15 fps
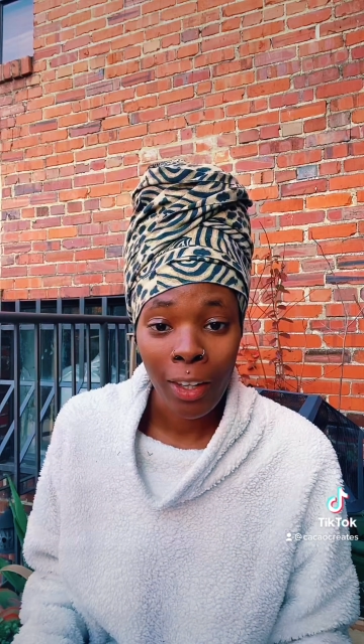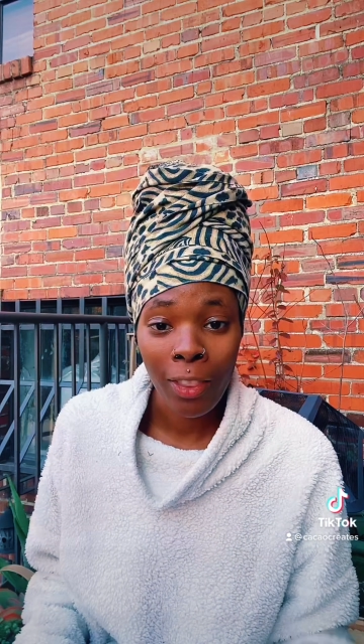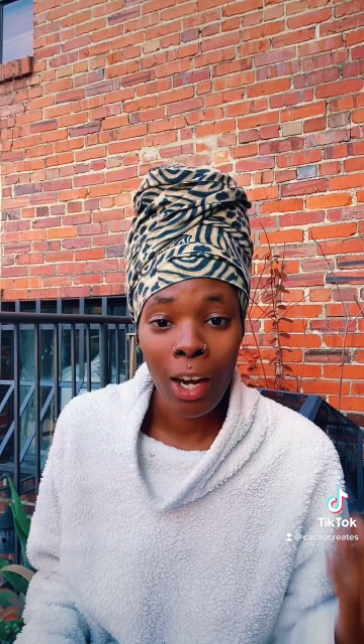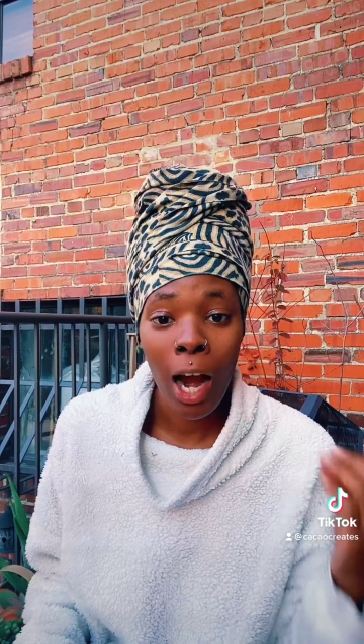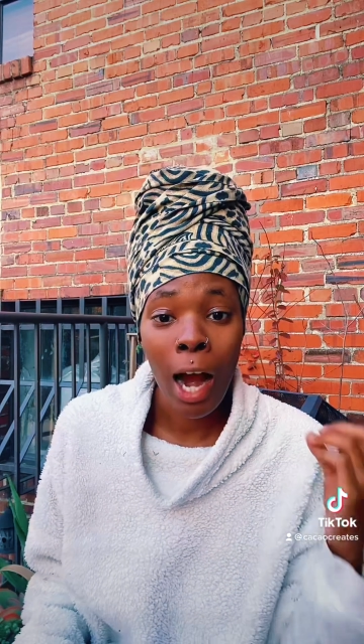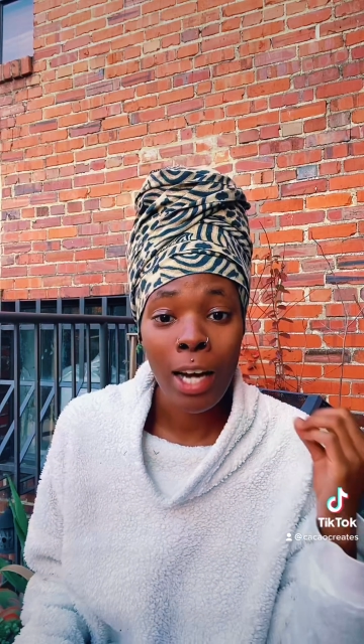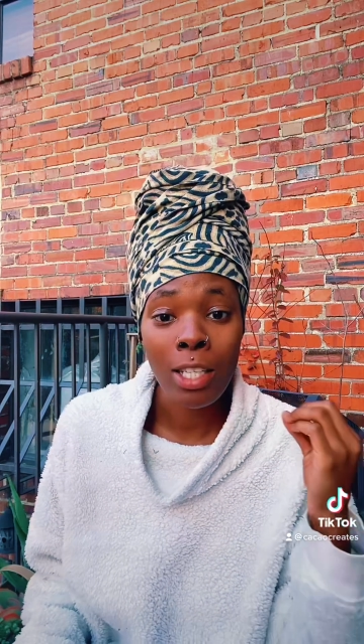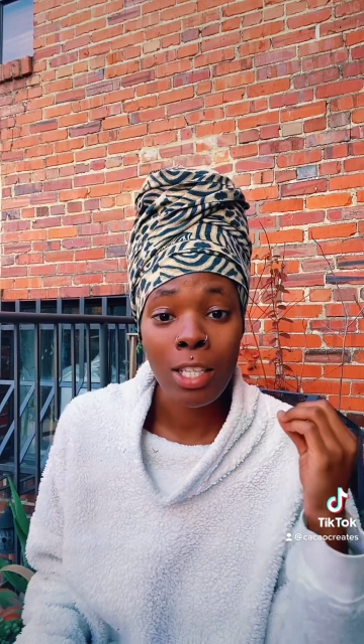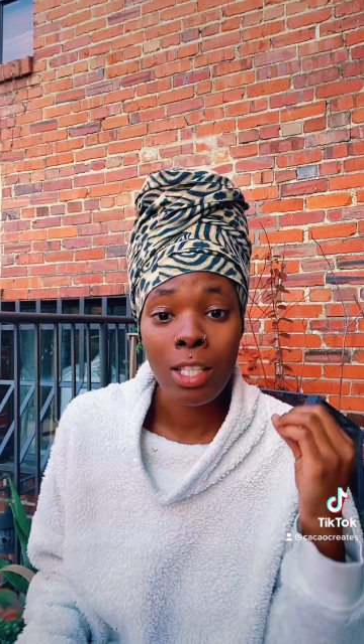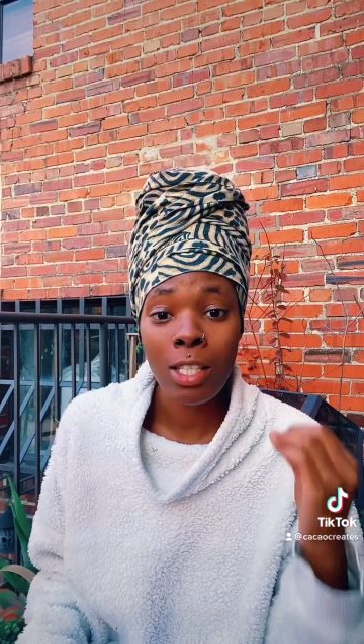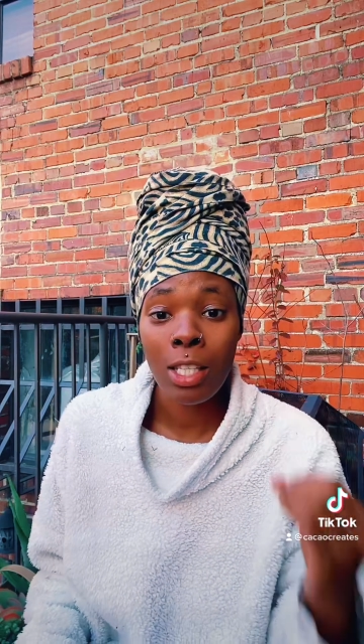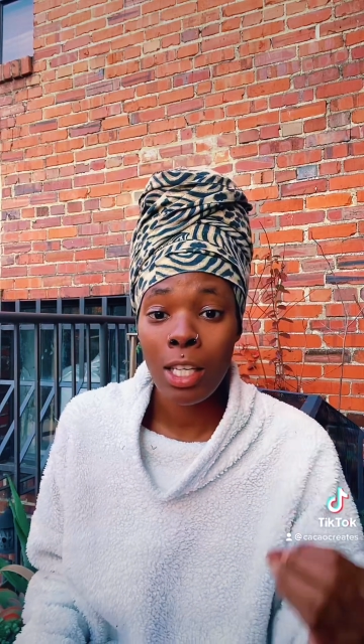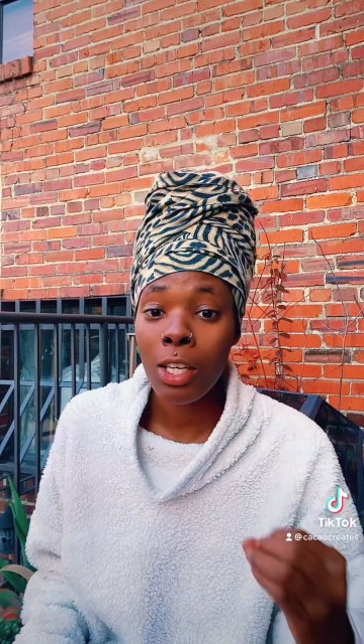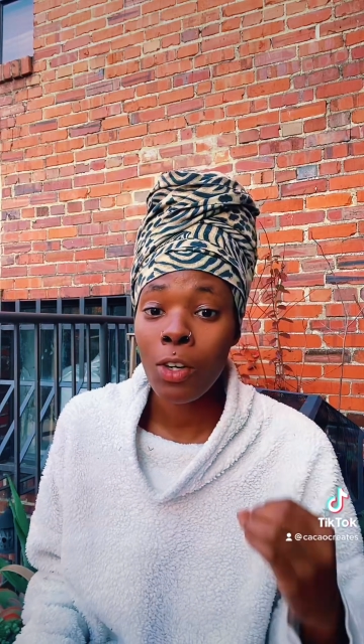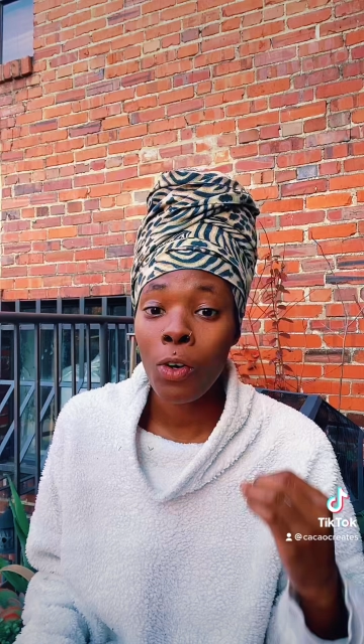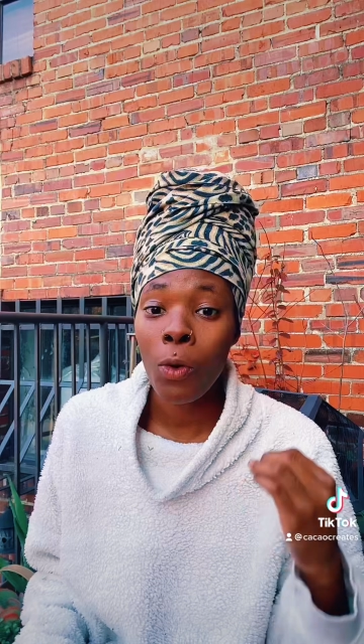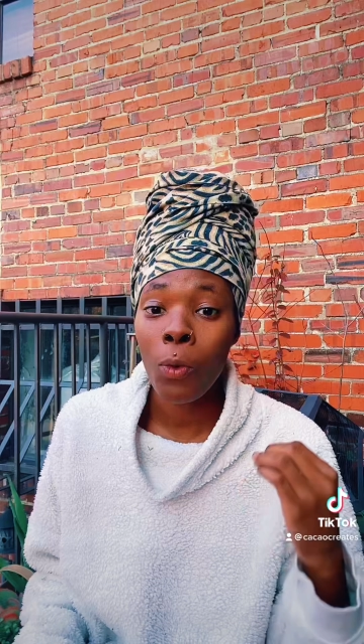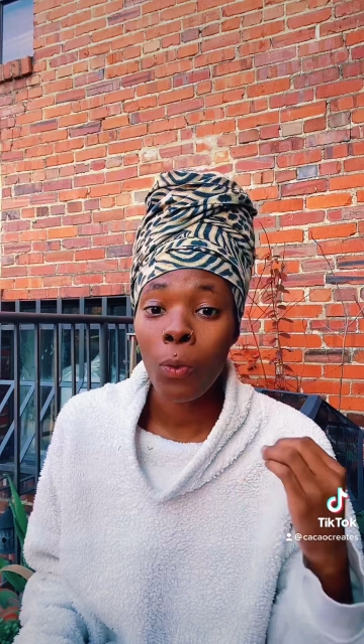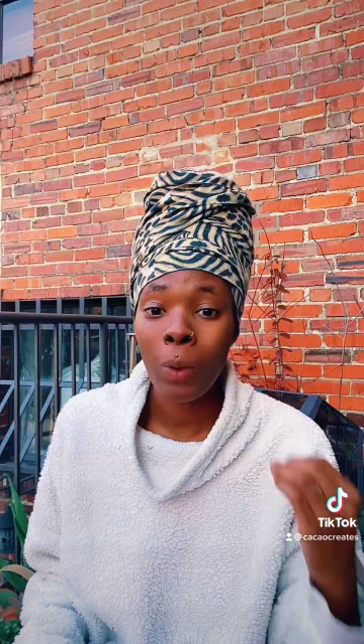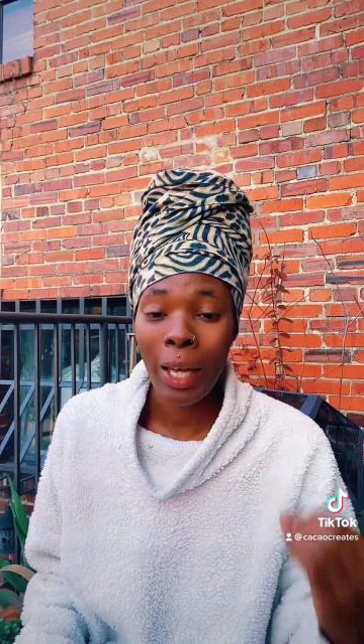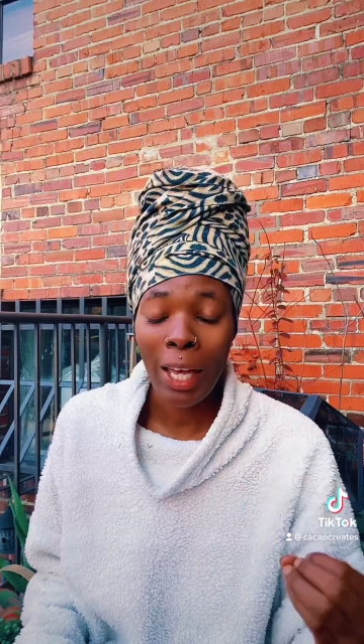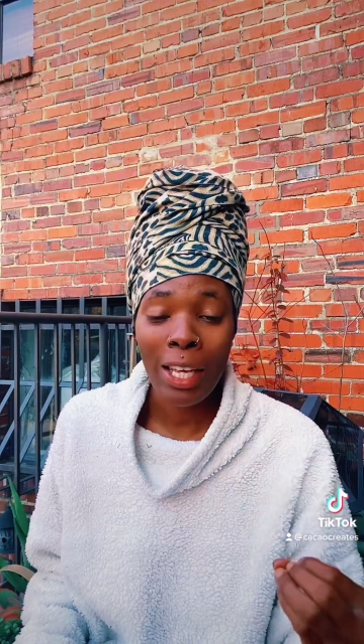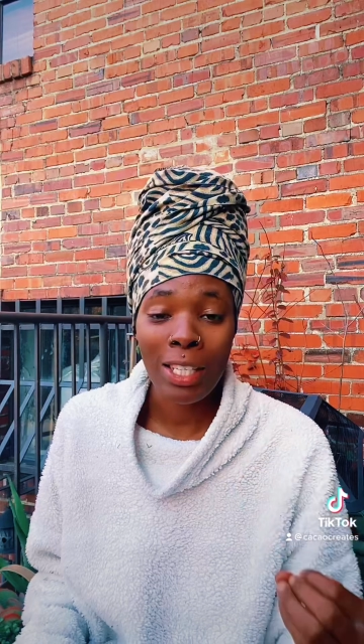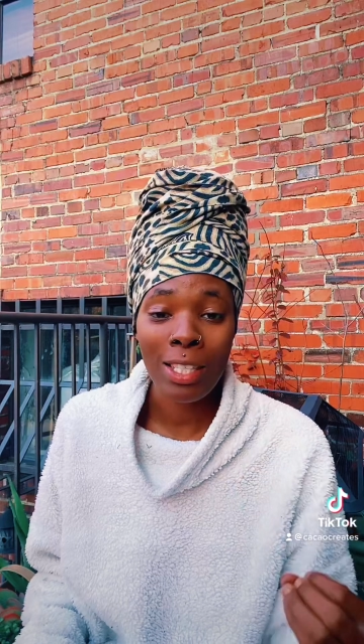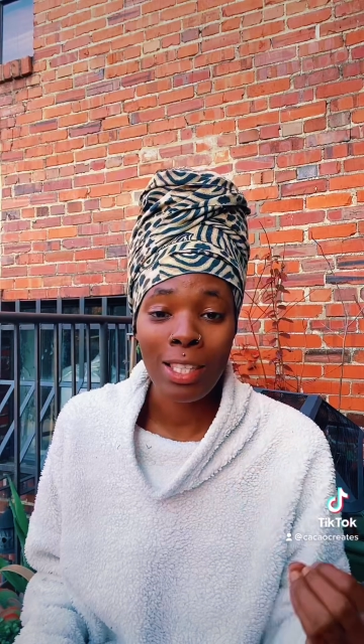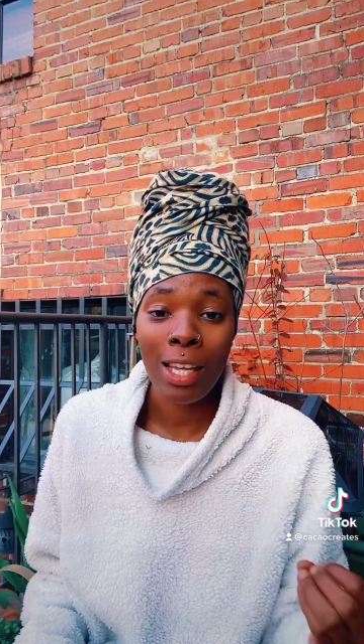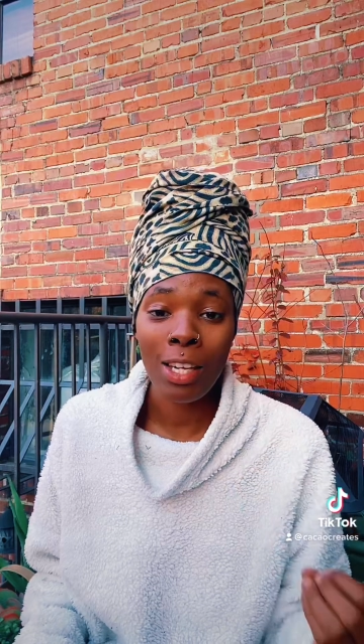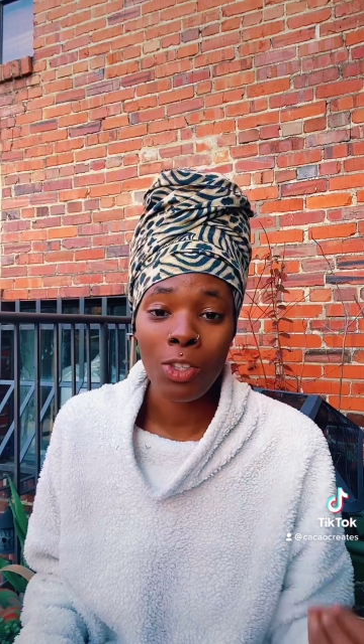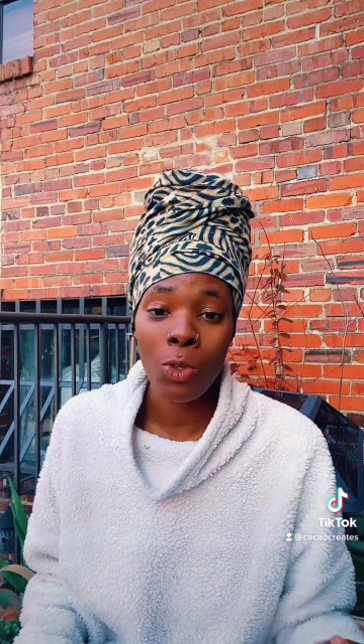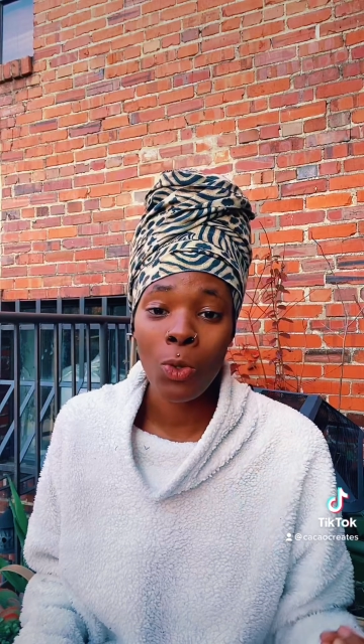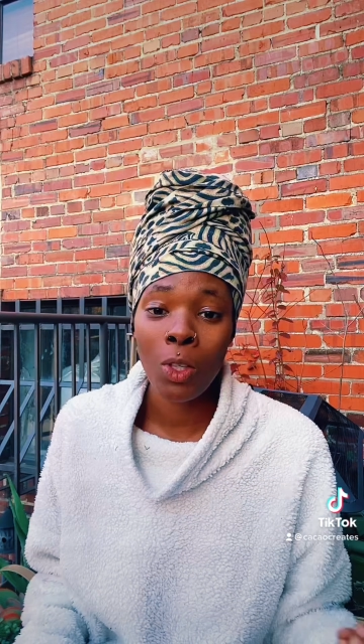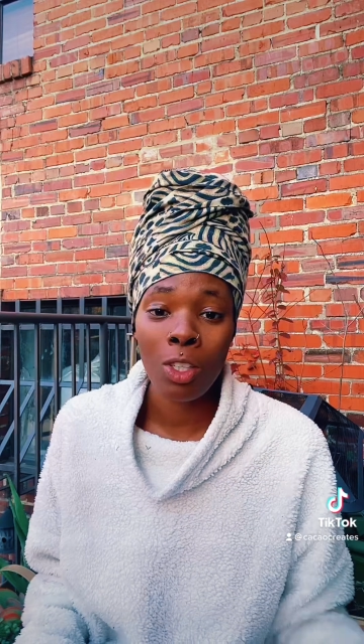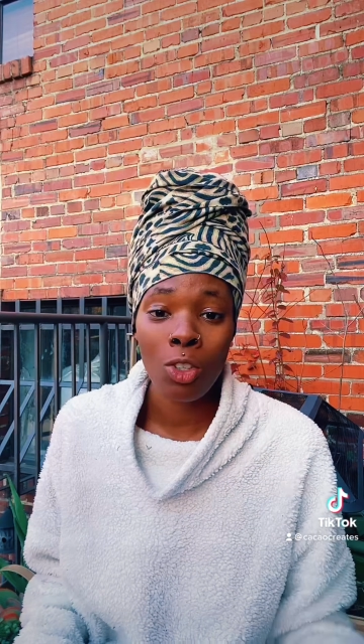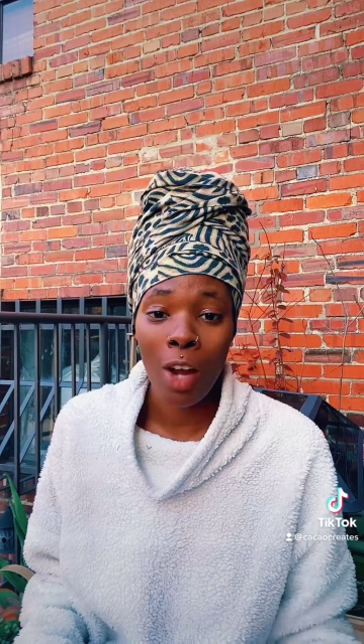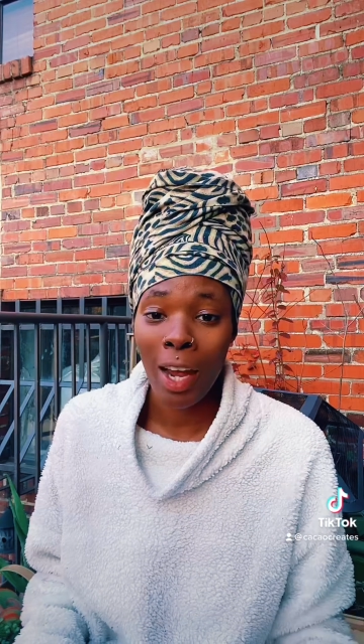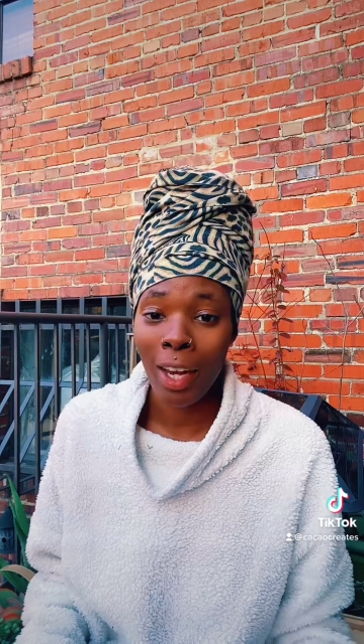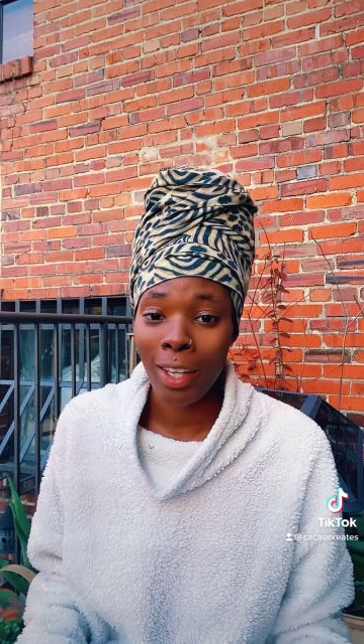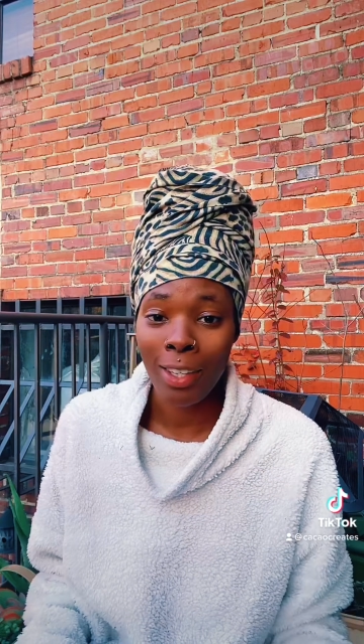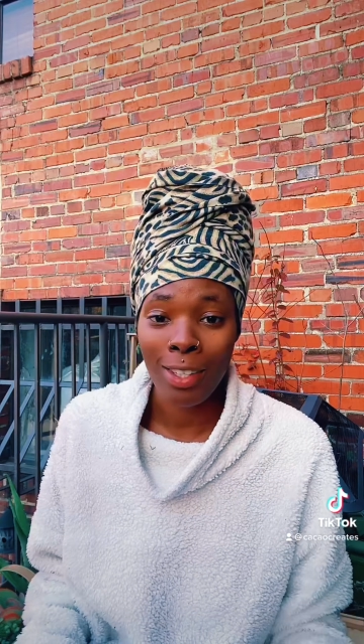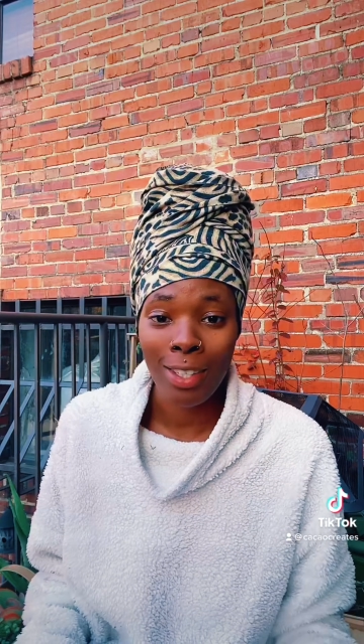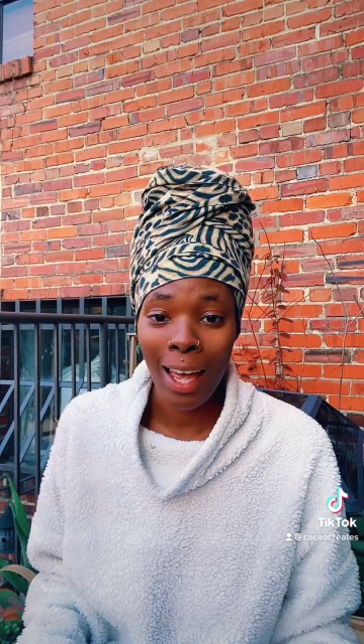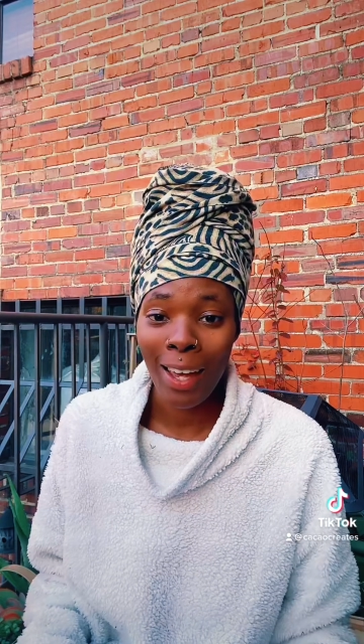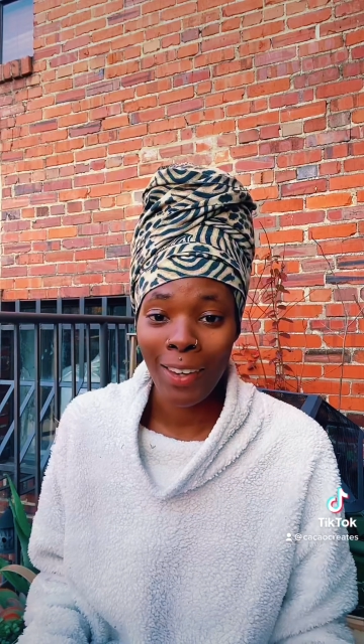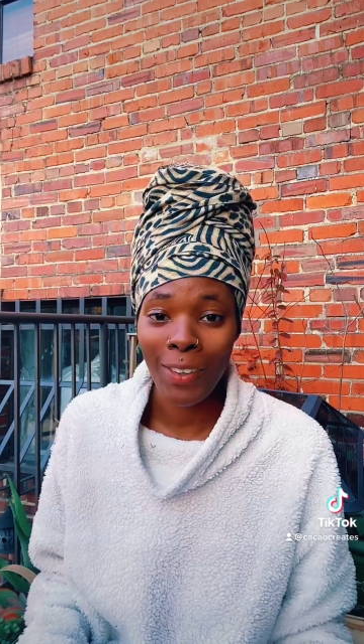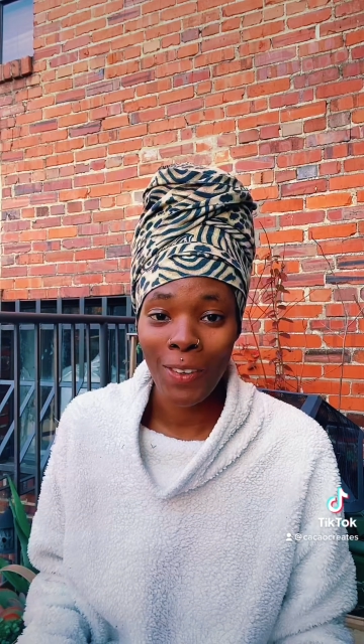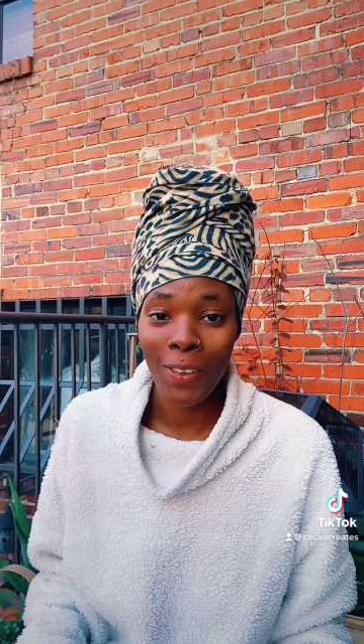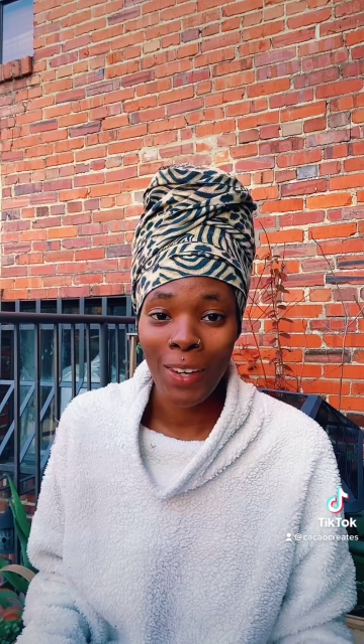there are still ways that you can track your cycle.